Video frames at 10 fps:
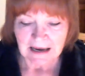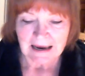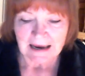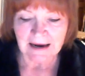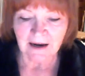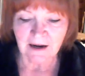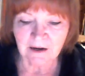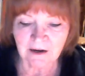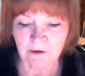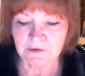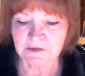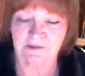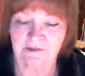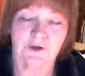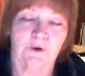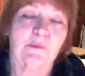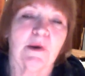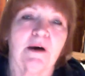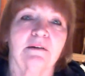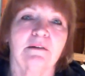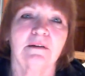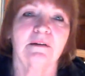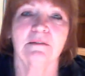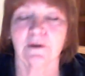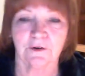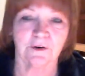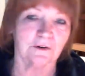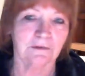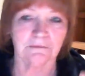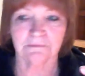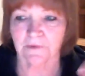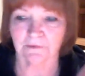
And it was a joke about a little girl